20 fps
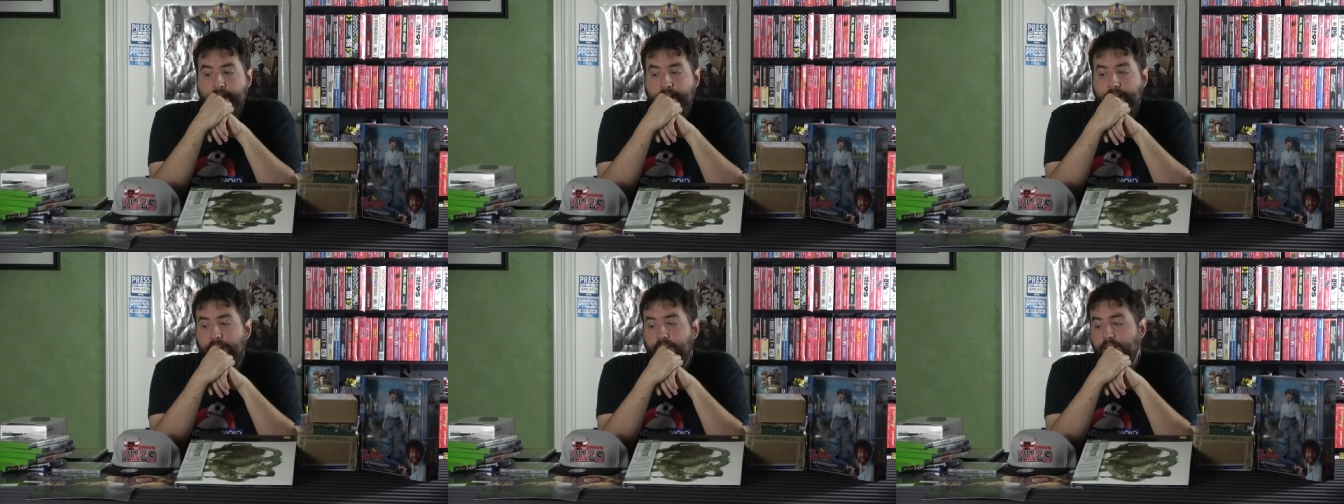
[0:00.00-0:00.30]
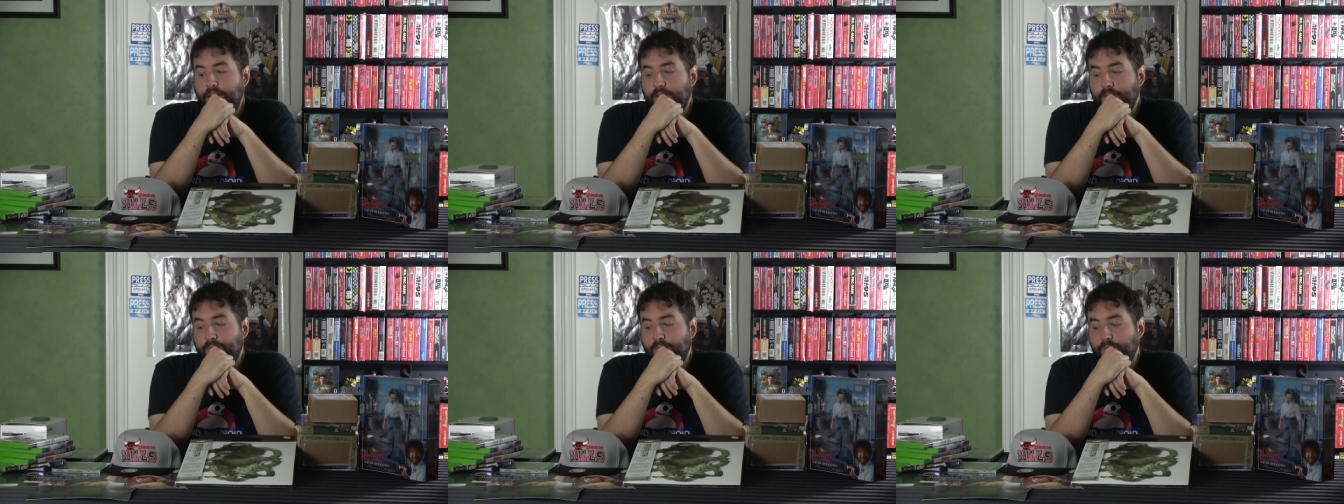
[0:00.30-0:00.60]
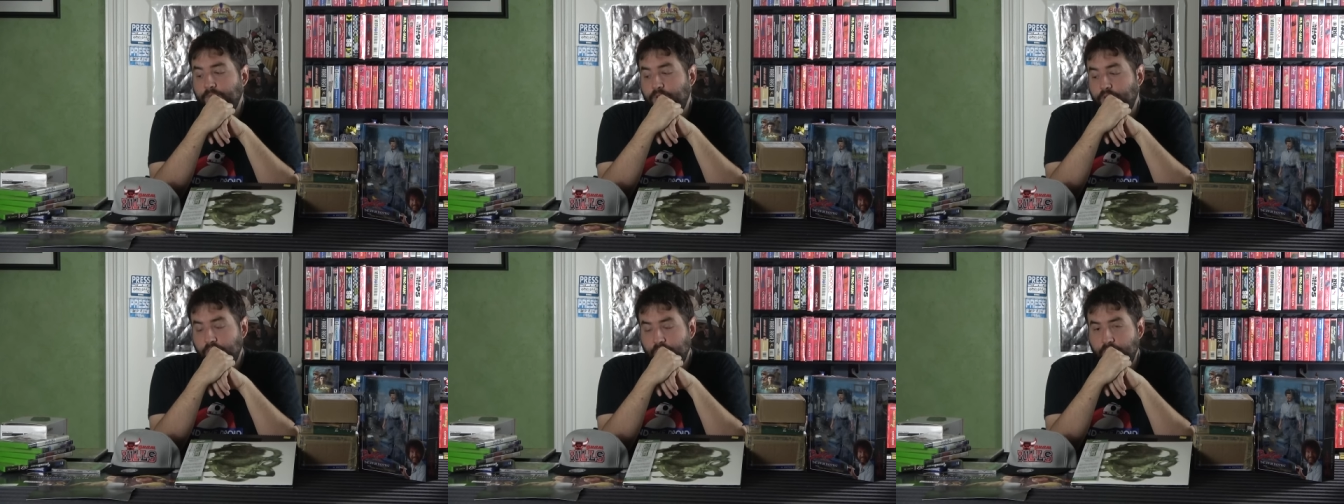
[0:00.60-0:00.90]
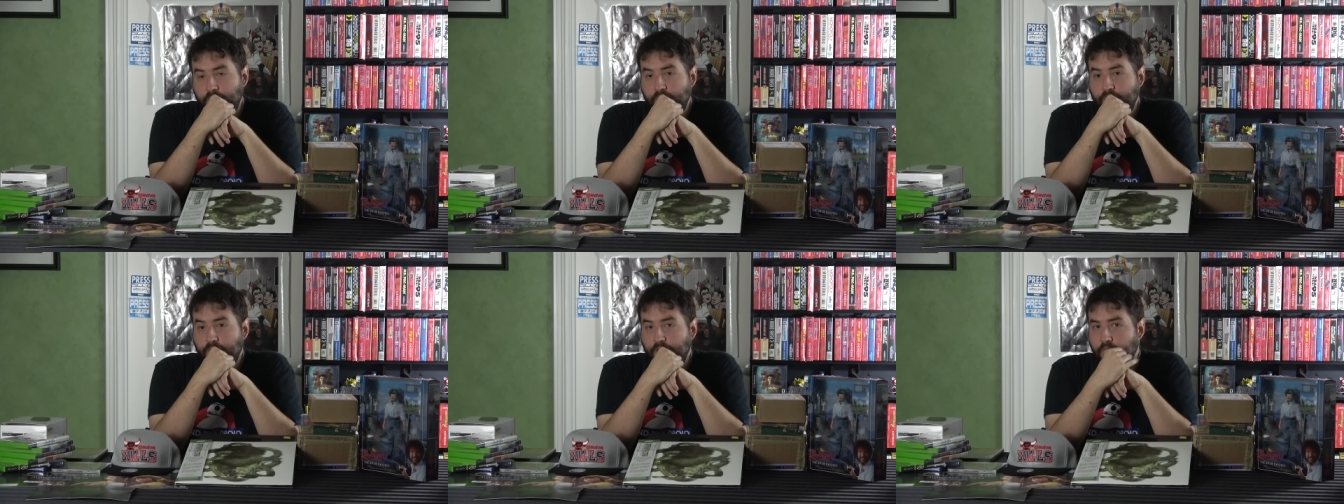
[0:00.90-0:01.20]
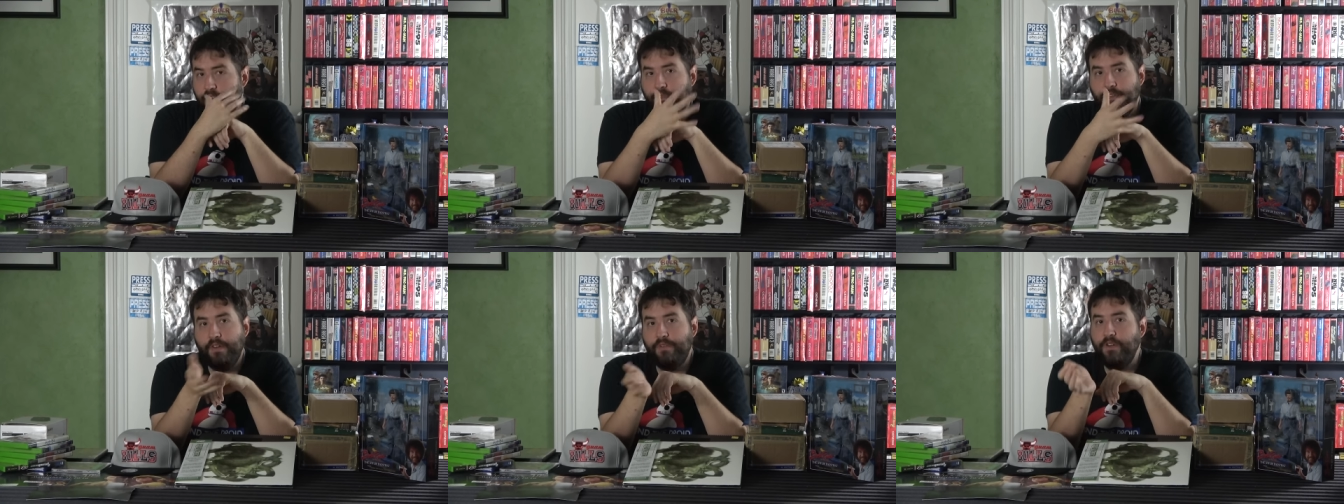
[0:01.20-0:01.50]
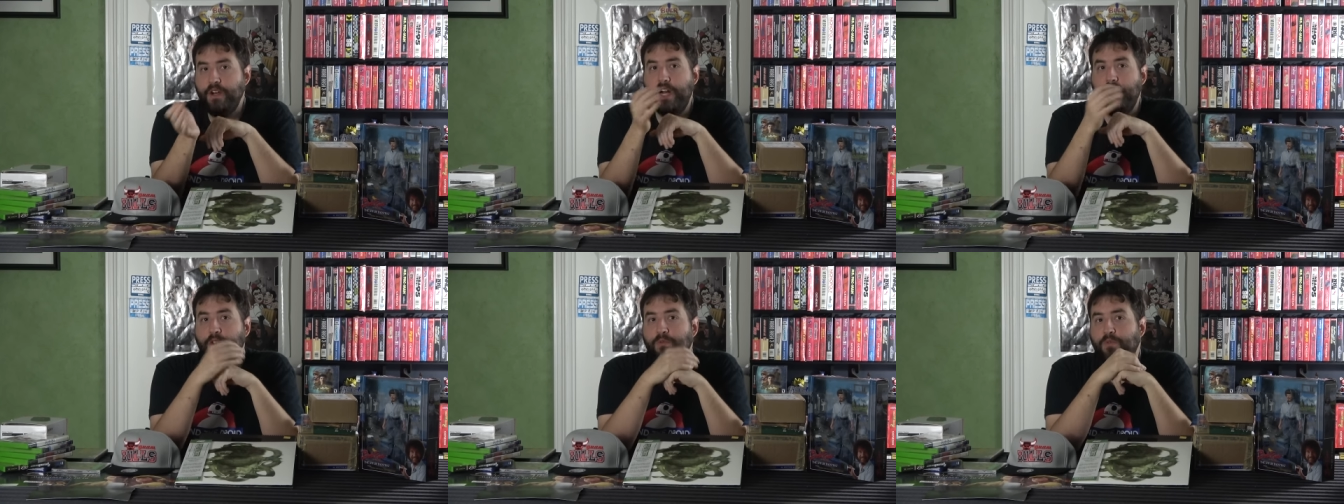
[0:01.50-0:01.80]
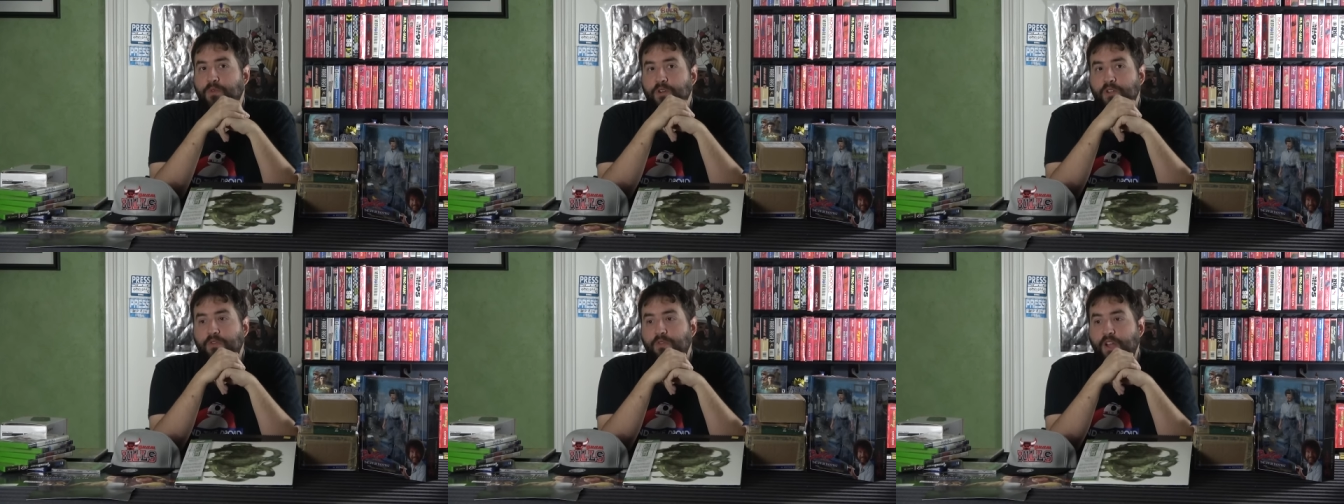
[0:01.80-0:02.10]
Um, so even if you're not a
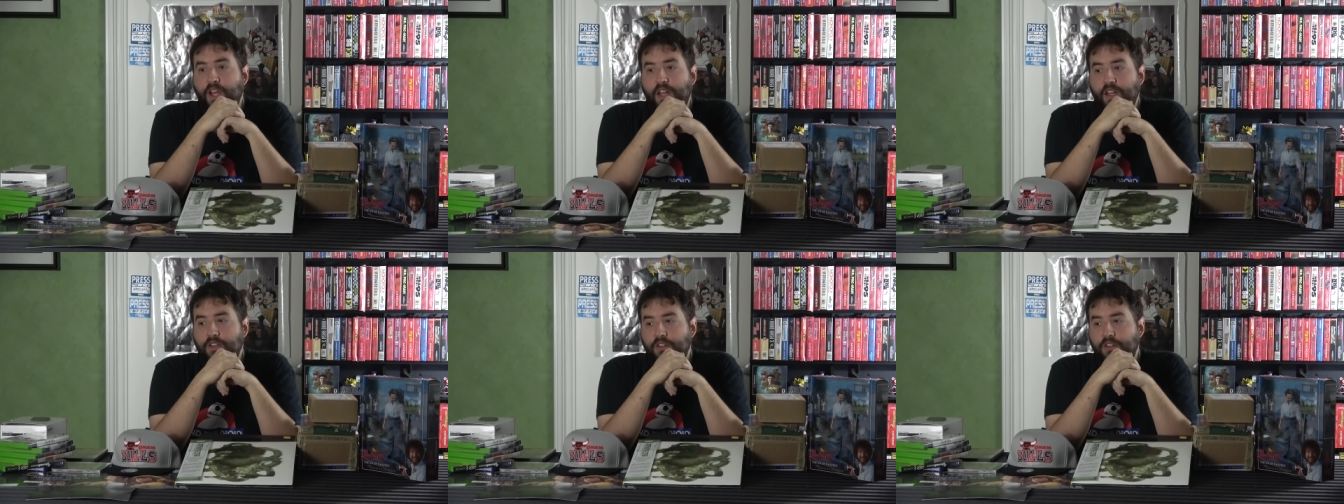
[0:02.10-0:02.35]
sports fan,